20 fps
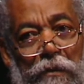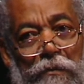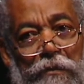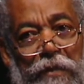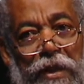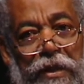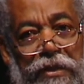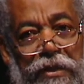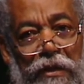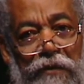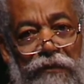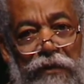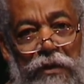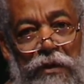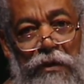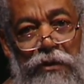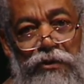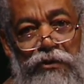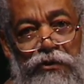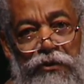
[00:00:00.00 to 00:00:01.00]
Many of the
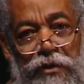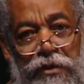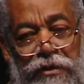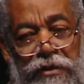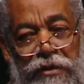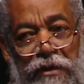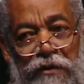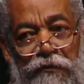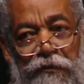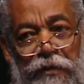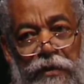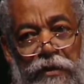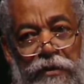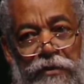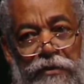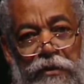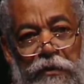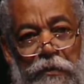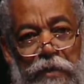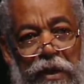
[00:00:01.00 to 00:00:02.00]
countries have
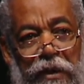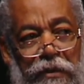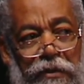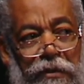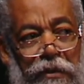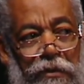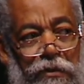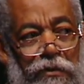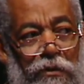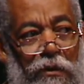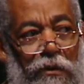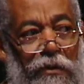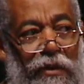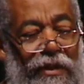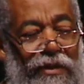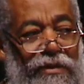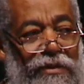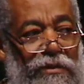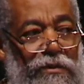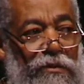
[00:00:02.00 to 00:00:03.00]
been dependent on
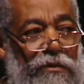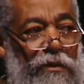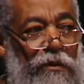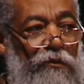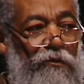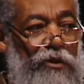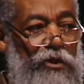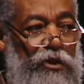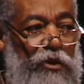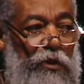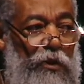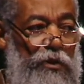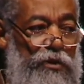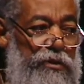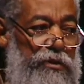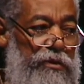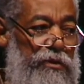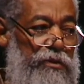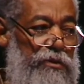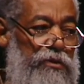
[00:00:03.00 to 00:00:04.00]
external
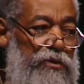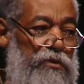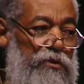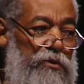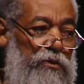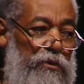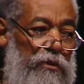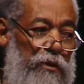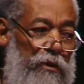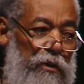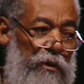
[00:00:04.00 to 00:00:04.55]
resources for